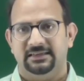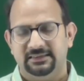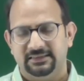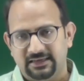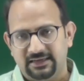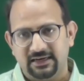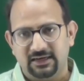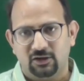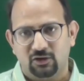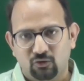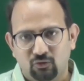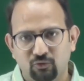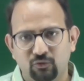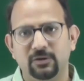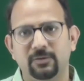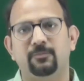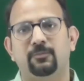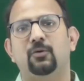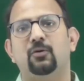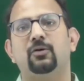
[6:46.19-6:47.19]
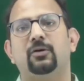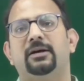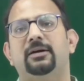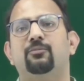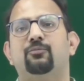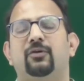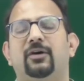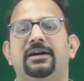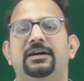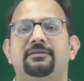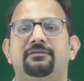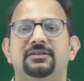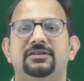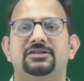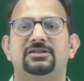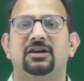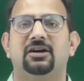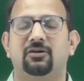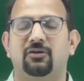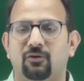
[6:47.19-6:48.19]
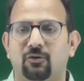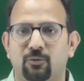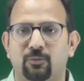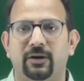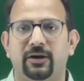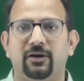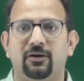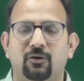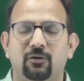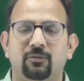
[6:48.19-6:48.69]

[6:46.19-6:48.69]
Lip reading: there are two important points which the government